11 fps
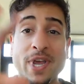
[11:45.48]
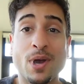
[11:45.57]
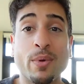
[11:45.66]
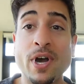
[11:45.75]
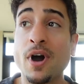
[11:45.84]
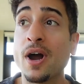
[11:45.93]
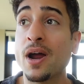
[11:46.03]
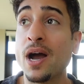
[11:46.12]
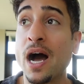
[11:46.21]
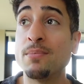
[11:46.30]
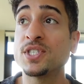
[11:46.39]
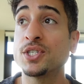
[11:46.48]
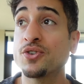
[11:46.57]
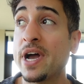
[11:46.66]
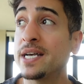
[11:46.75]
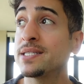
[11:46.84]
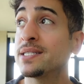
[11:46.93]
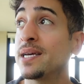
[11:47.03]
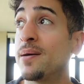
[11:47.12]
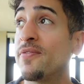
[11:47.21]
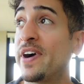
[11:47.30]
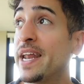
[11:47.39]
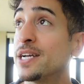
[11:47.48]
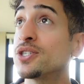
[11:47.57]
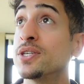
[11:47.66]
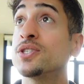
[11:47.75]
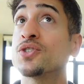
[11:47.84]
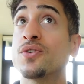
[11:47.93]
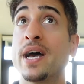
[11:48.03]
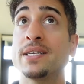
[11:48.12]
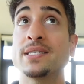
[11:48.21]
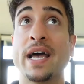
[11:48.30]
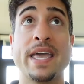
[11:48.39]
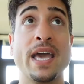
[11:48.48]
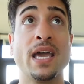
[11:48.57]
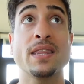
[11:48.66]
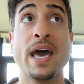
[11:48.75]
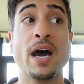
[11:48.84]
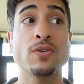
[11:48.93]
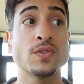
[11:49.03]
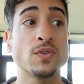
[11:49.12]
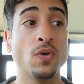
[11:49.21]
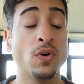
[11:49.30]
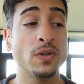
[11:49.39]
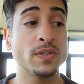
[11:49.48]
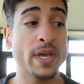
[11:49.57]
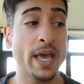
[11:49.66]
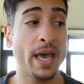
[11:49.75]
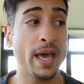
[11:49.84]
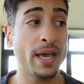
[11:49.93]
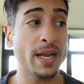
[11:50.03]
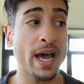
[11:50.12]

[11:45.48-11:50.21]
here we are I'm stressed I'm financially stressed I can't get the house sold and